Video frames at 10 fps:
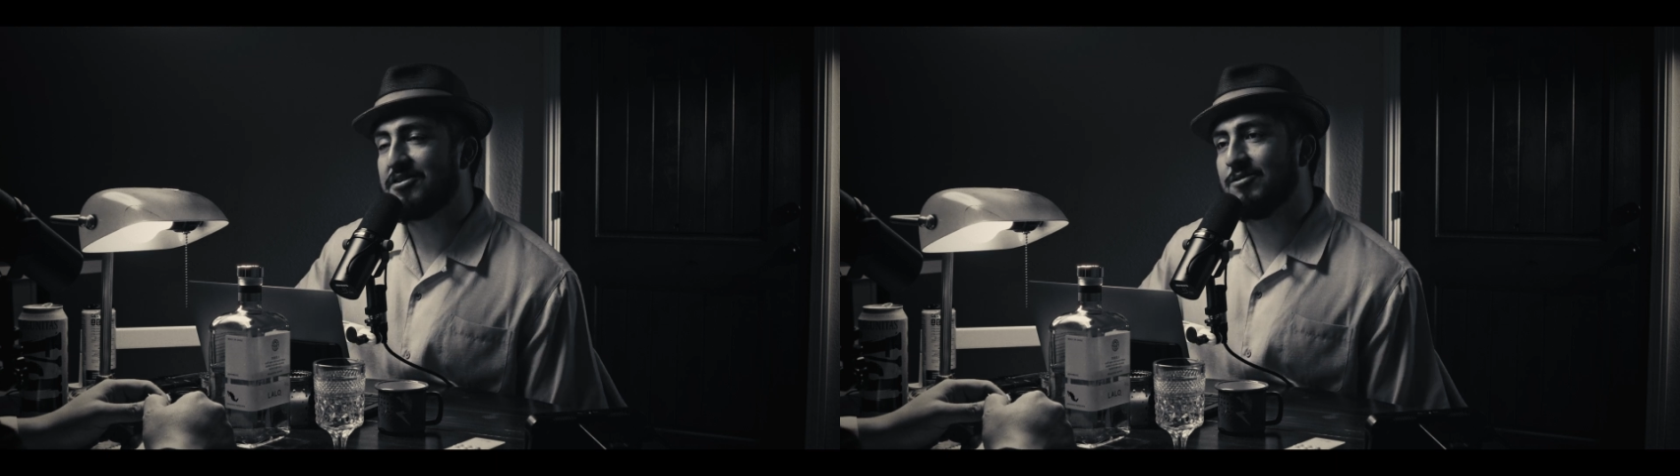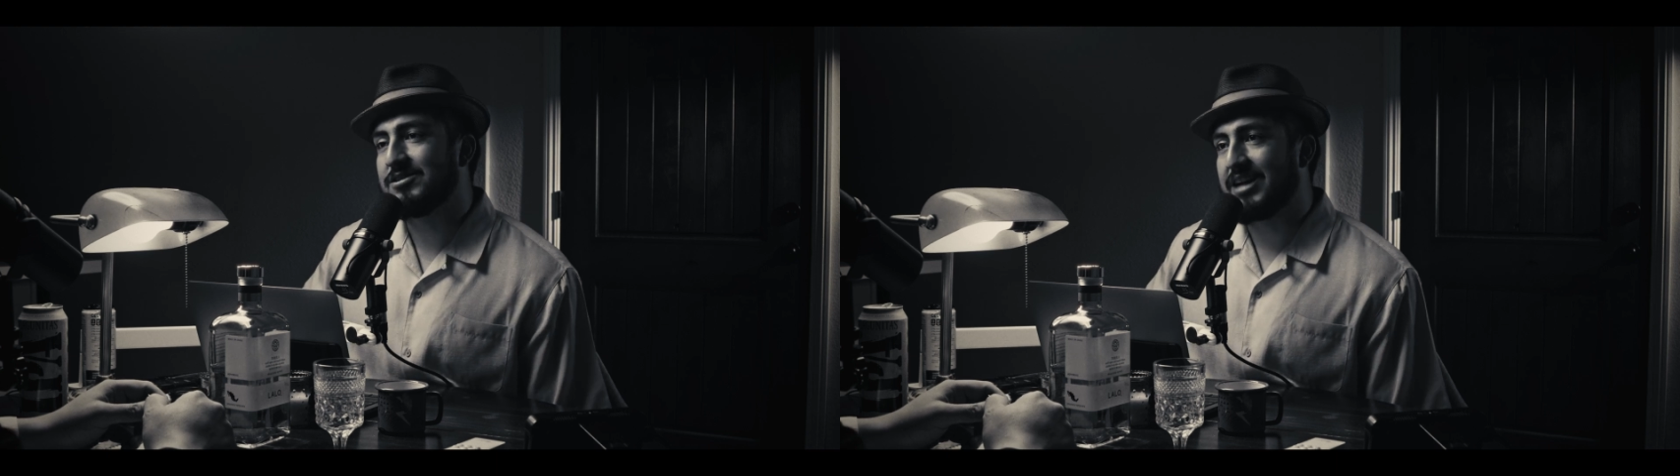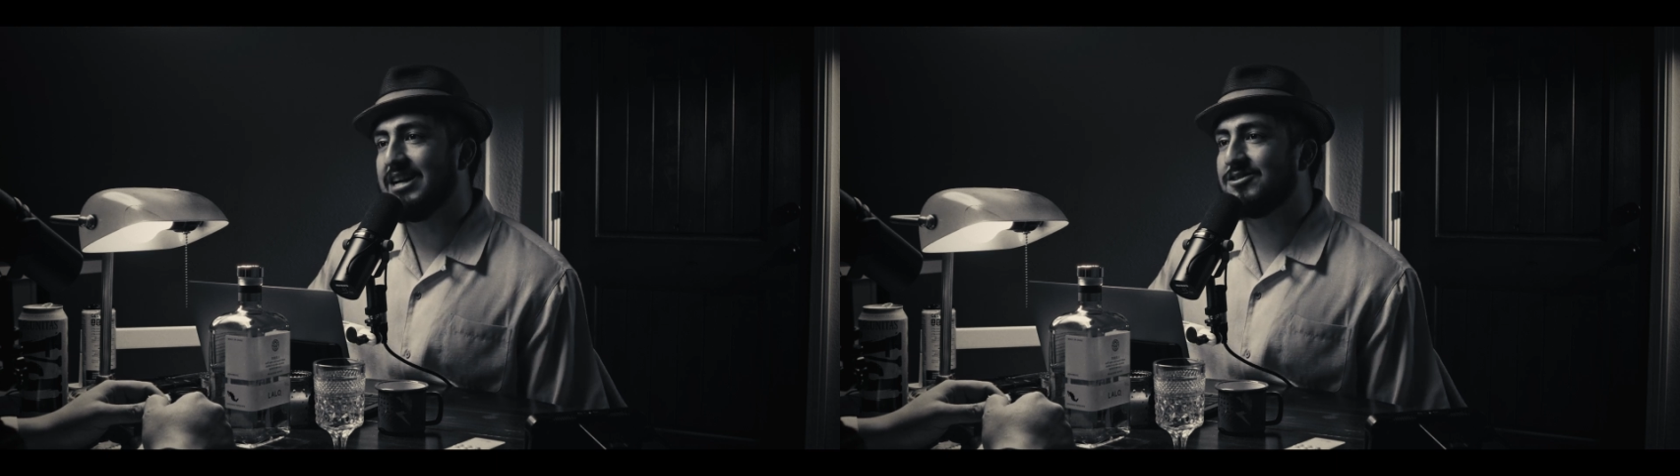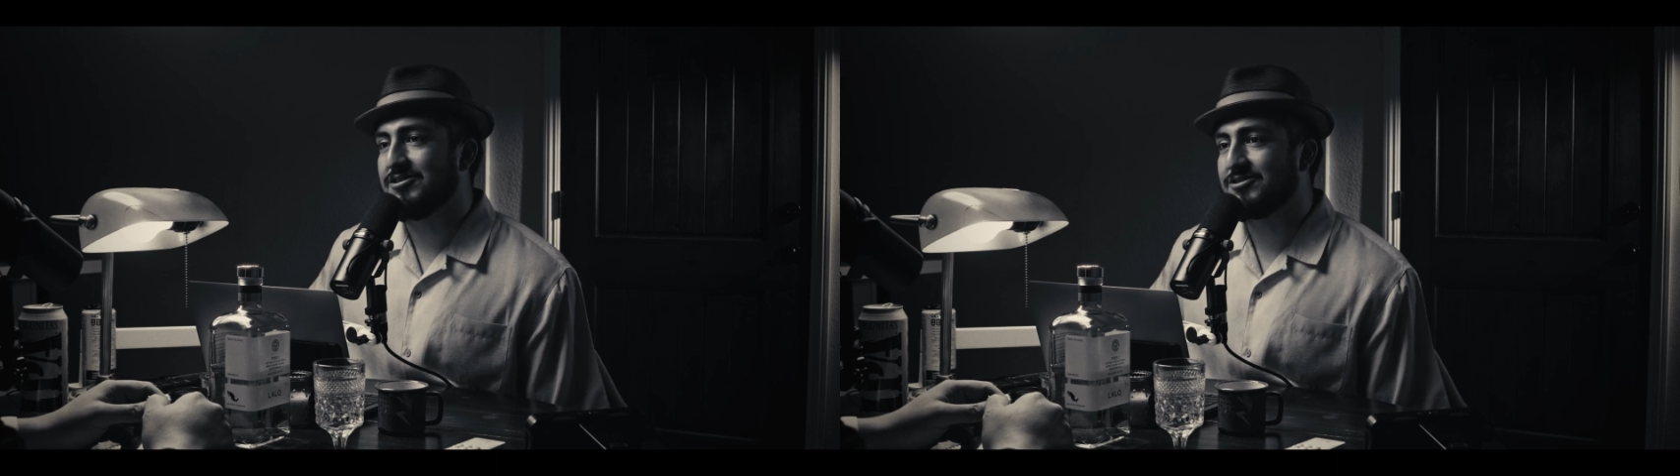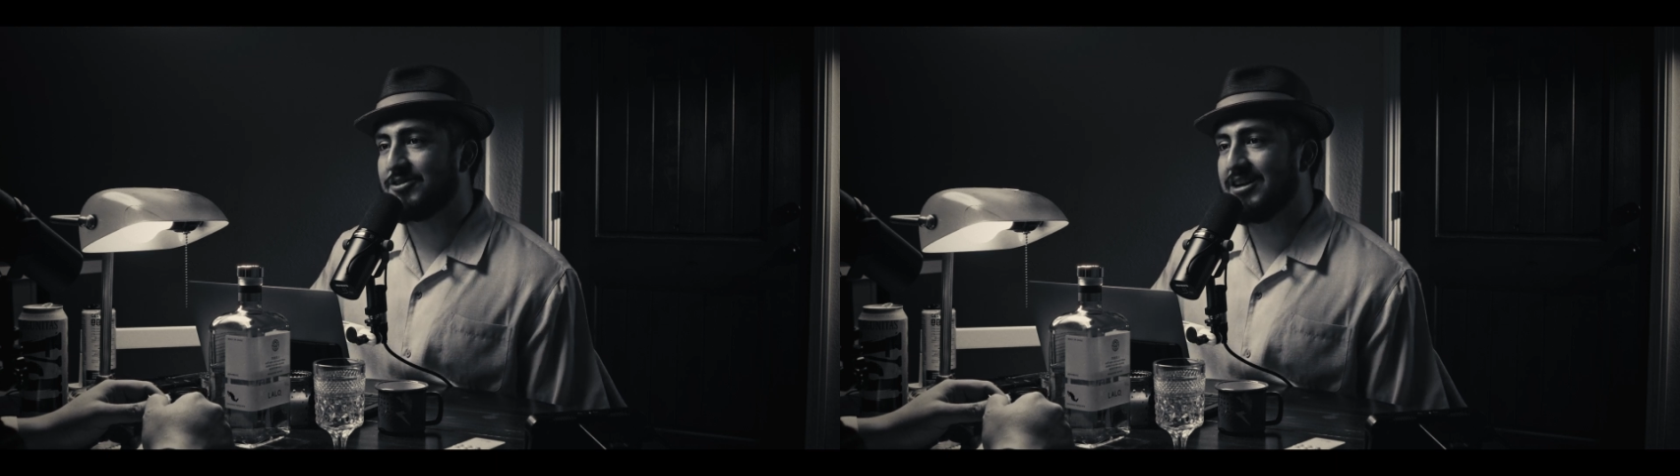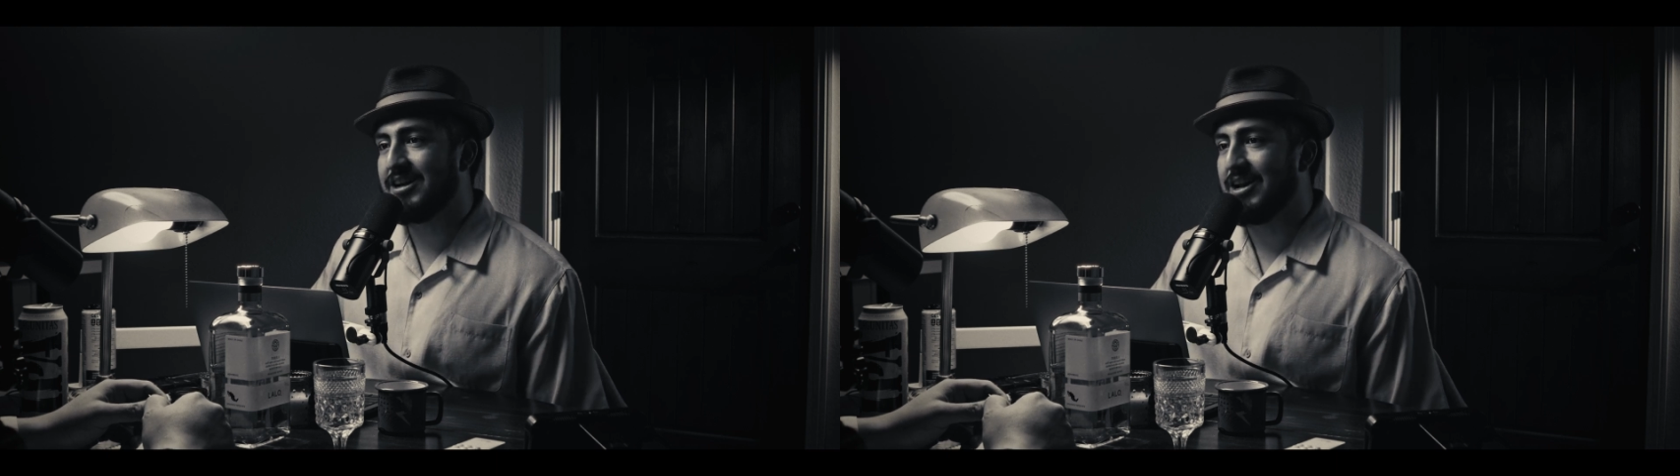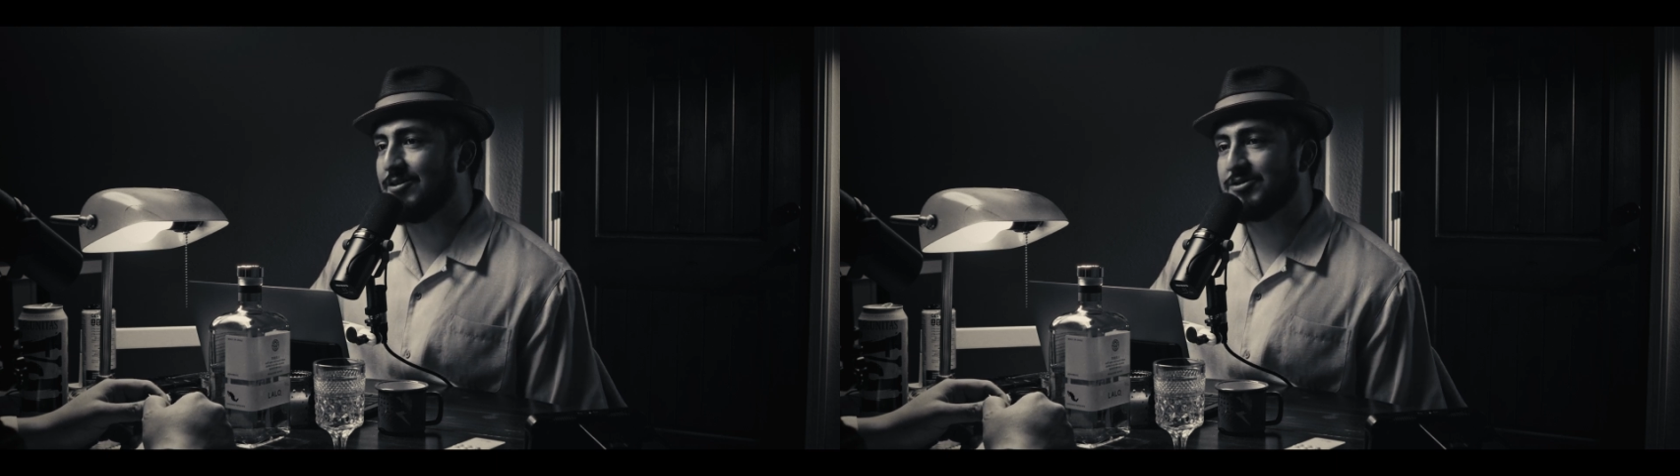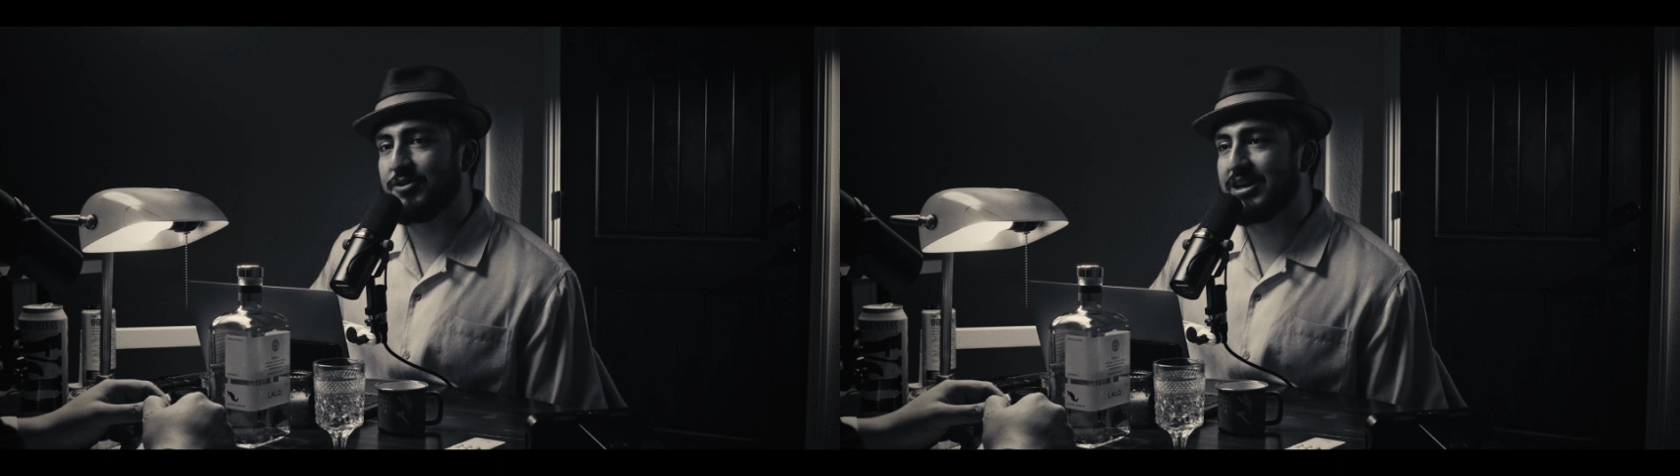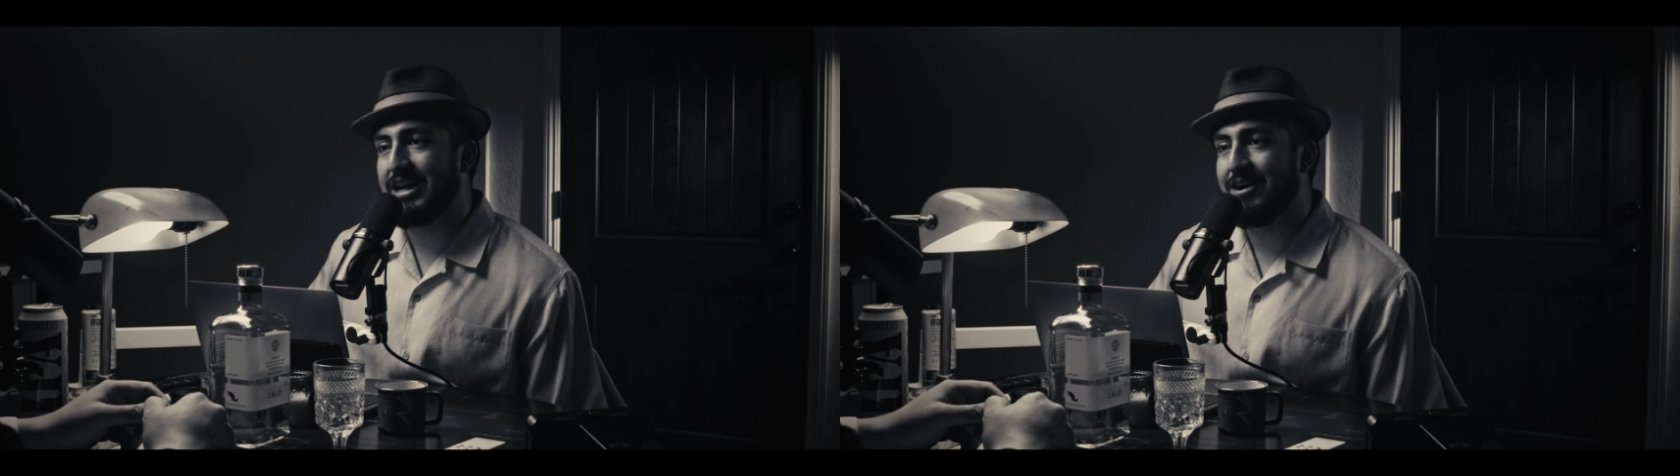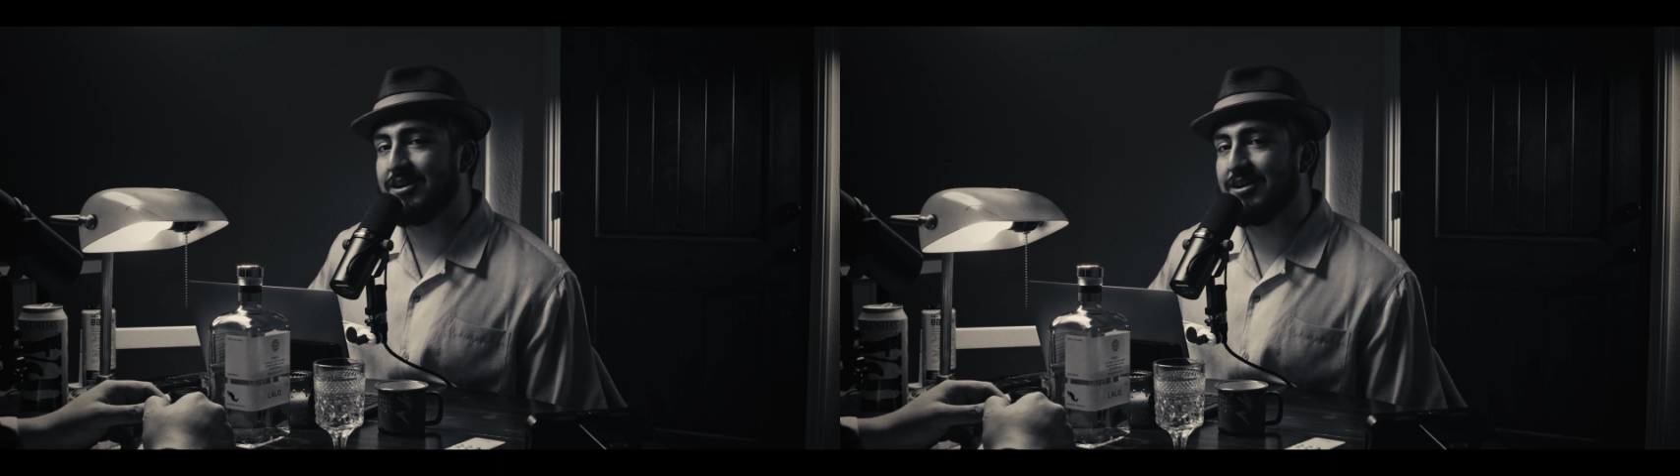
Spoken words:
I thought it was cancerous, right? And I was freaking out.